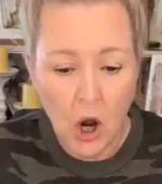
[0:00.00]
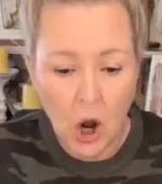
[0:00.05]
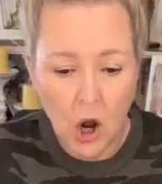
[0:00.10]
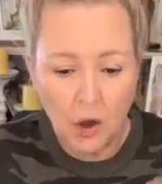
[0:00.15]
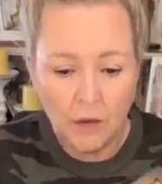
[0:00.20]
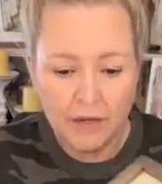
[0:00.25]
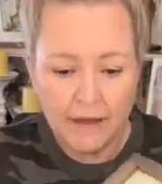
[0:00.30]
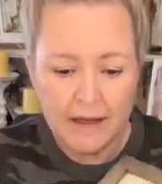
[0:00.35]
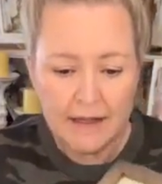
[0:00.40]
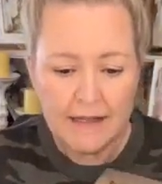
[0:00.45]

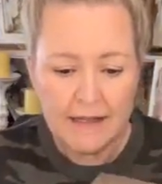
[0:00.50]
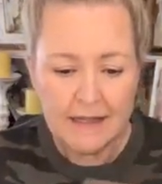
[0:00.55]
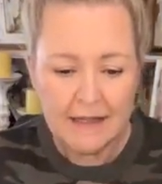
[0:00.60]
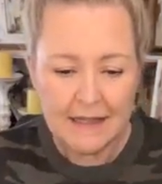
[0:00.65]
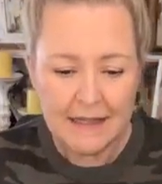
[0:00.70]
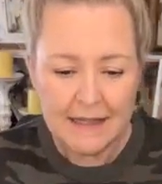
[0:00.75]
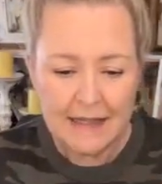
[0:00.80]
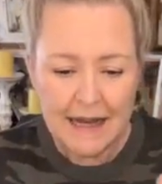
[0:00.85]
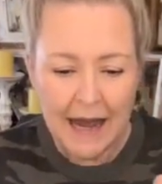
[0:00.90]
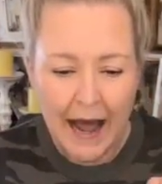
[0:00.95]
All this
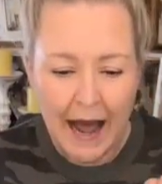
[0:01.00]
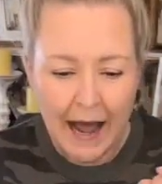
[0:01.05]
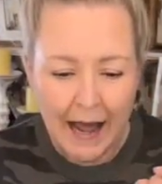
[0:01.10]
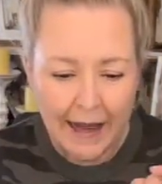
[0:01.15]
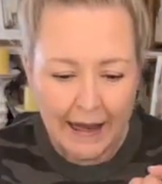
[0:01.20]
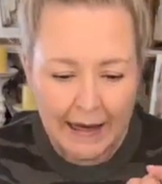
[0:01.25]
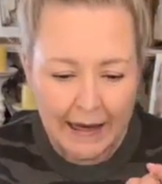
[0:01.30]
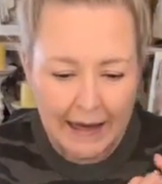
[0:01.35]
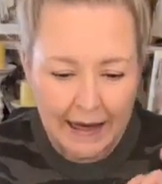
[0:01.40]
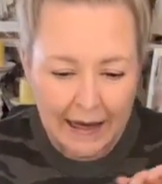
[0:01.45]
is,
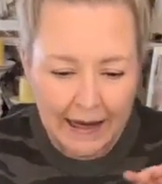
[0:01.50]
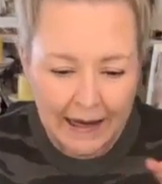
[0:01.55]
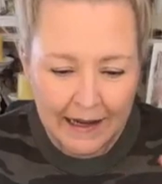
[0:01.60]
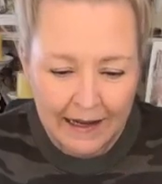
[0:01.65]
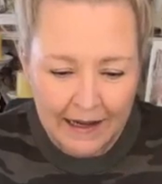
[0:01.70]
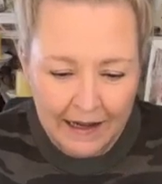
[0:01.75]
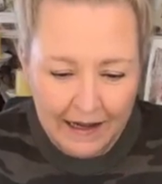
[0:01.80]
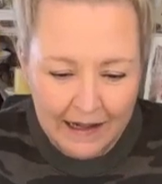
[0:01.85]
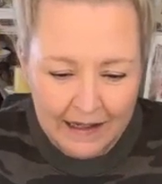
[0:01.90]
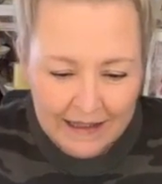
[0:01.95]
hi,
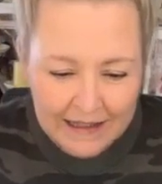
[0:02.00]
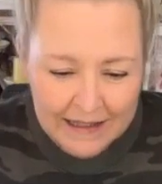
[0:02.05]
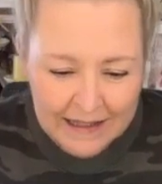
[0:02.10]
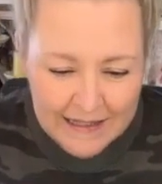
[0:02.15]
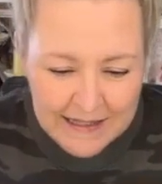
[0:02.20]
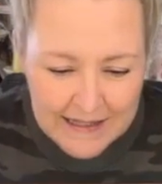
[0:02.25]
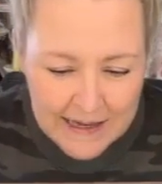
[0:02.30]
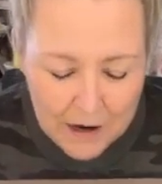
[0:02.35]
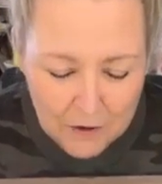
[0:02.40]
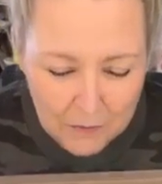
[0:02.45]

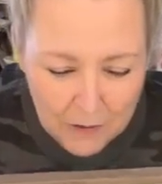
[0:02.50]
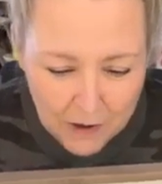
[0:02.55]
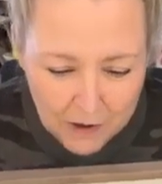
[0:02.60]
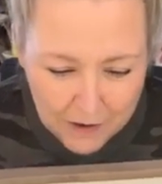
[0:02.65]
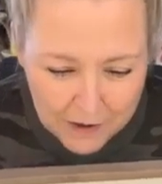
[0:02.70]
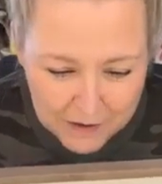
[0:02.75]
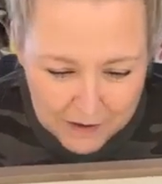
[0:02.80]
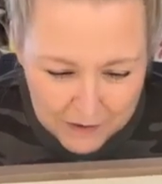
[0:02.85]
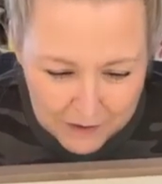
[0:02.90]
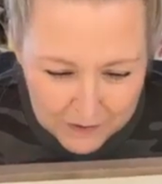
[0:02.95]
Elise. How
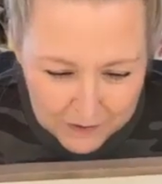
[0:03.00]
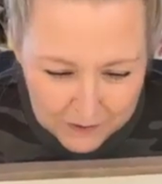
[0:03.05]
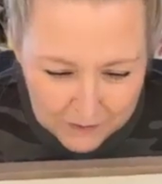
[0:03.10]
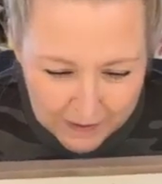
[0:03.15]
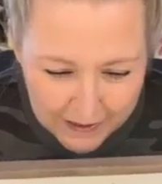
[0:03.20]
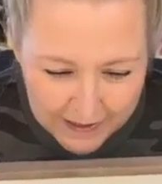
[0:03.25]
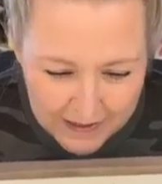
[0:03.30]
are you?